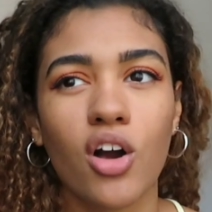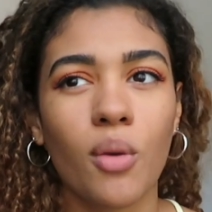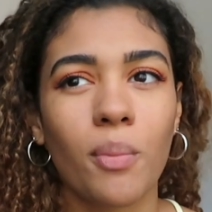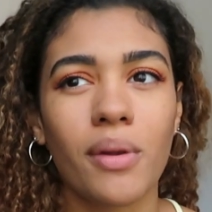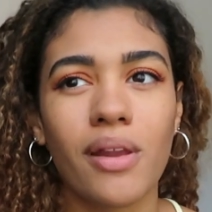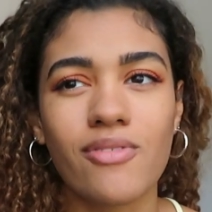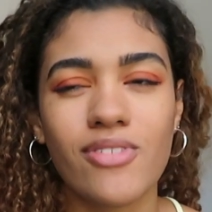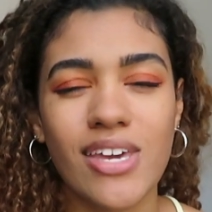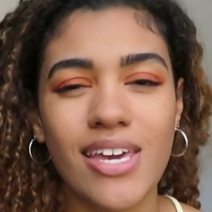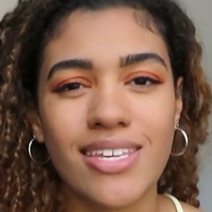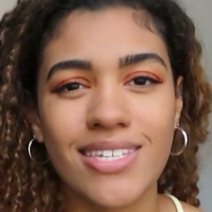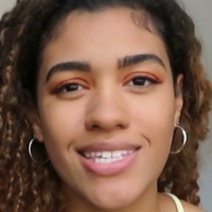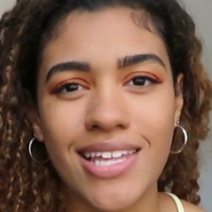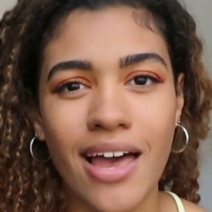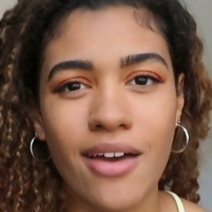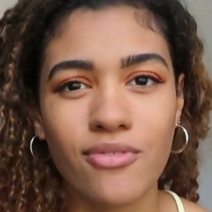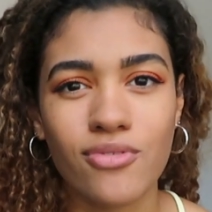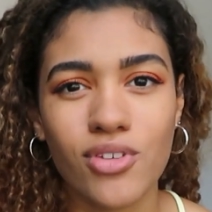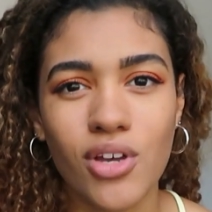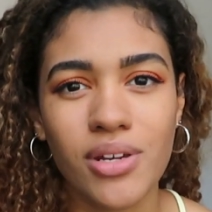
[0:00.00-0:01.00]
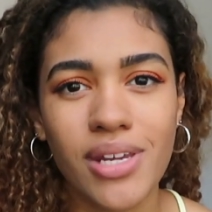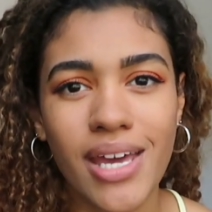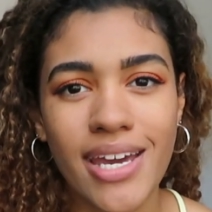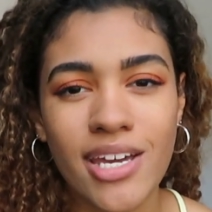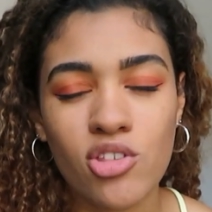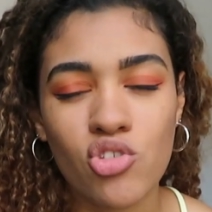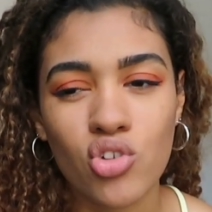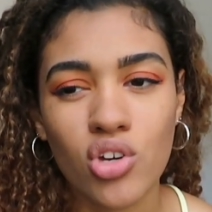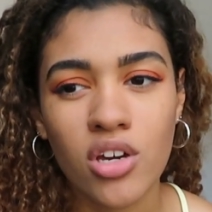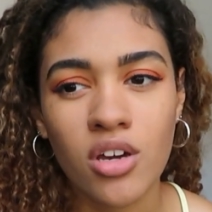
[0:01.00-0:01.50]
a couple of years left on
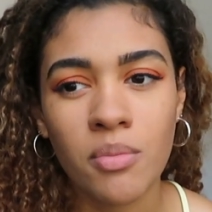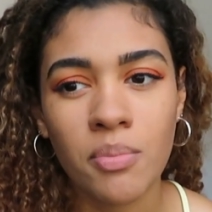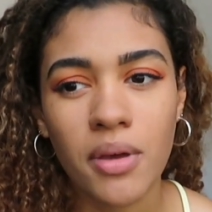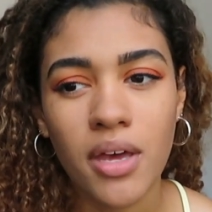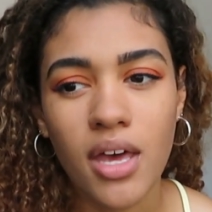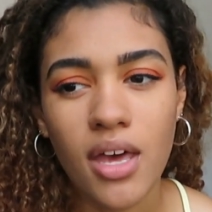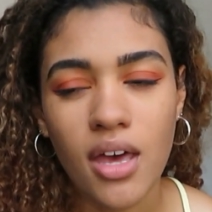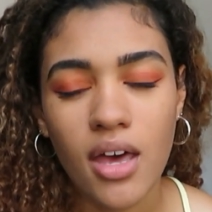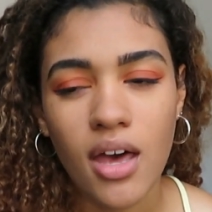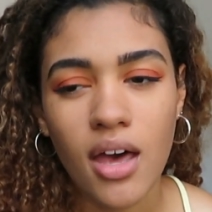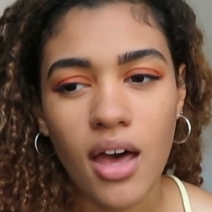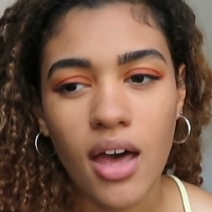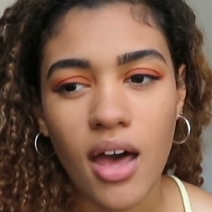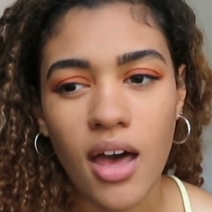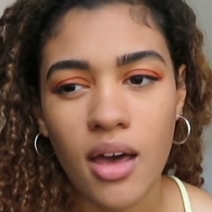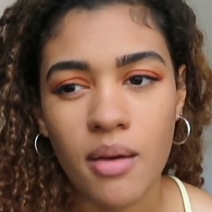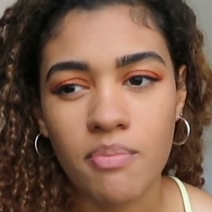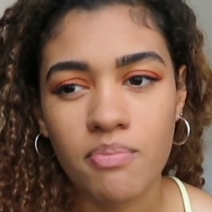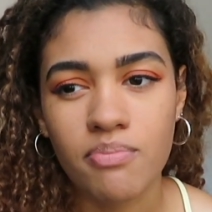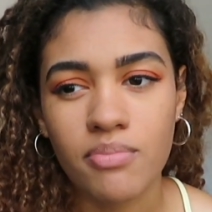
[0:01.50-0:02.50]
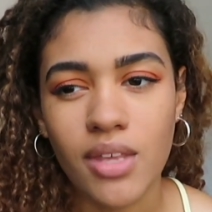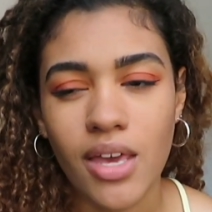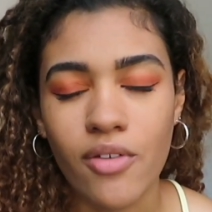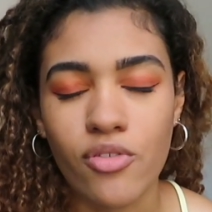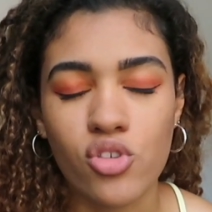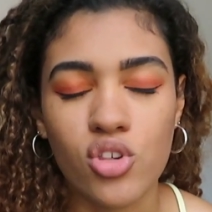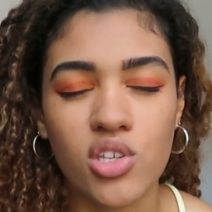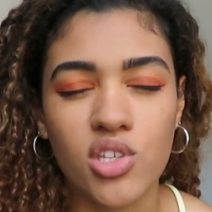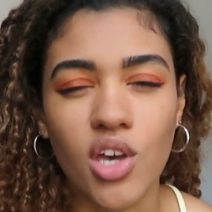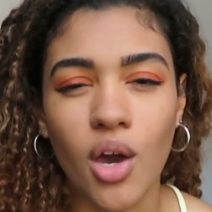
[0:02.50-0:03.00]
A Troupe, um,
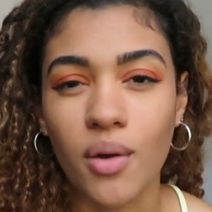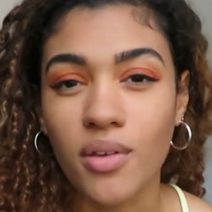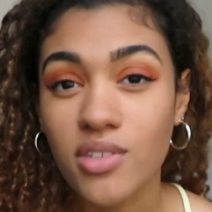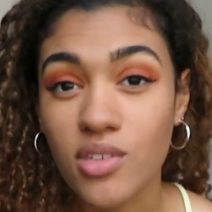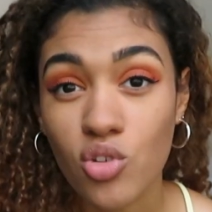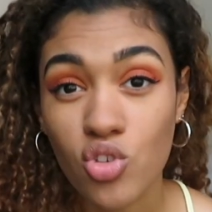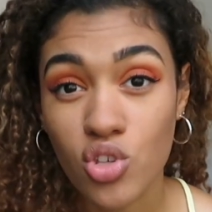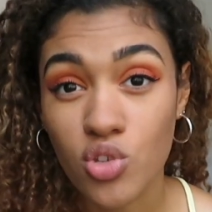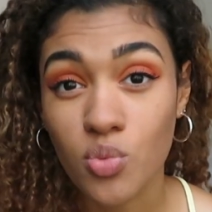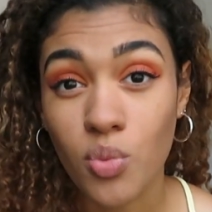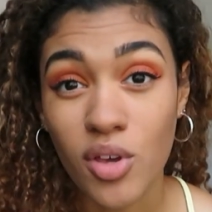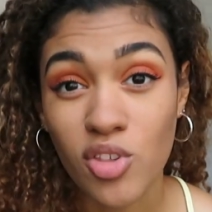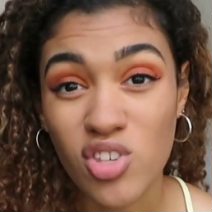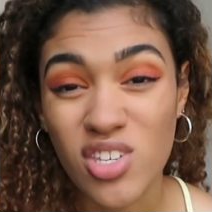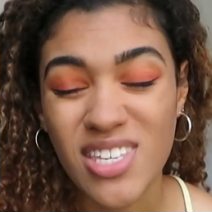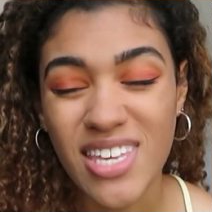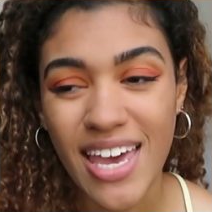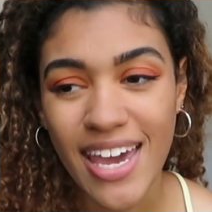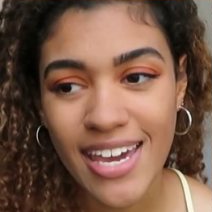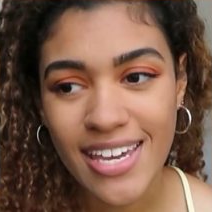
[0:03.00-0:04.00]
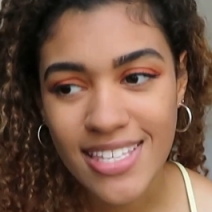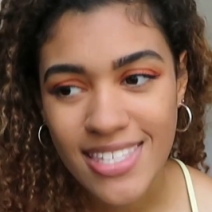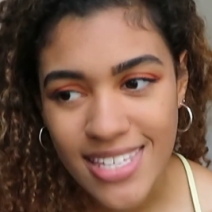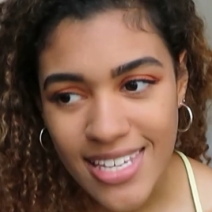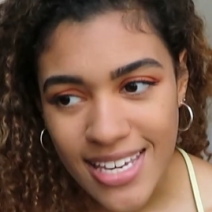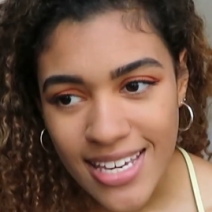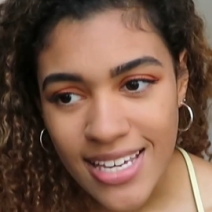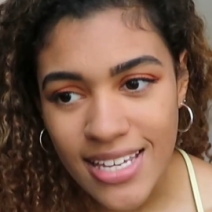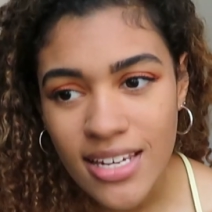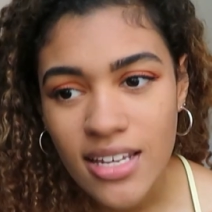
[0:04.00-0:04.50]
if she's going to she's, when she's
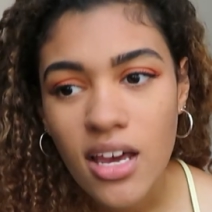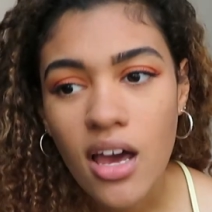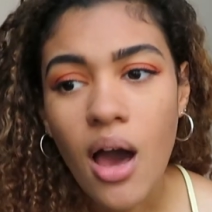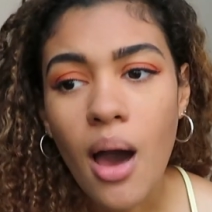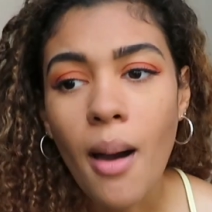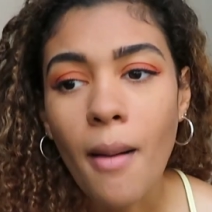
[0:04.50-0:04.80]
18.